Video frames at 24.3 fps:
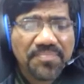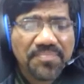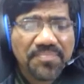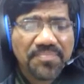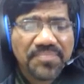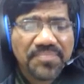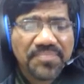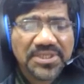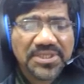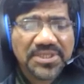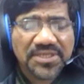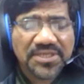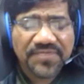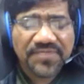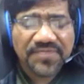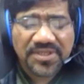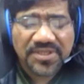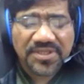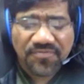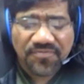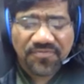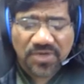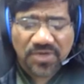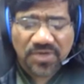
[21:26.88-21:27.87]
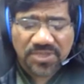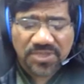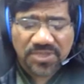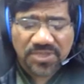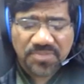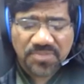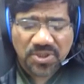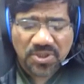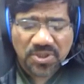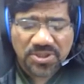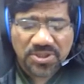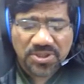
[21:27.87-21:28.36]
preserving the forest,
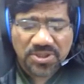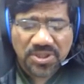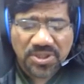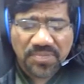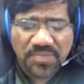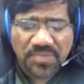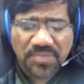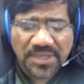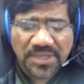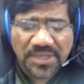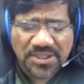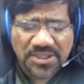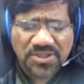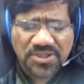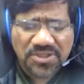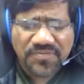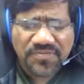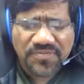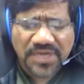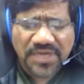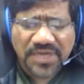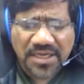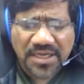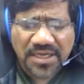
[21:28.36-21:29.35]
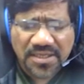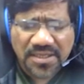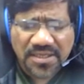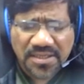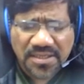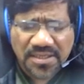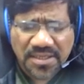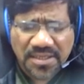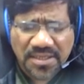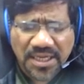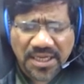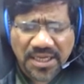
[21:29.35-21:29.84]
because presence of
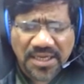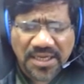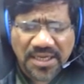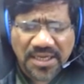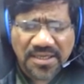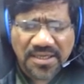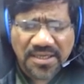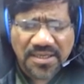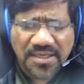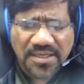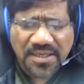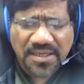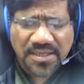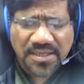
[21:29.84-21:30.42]
tiger, lion,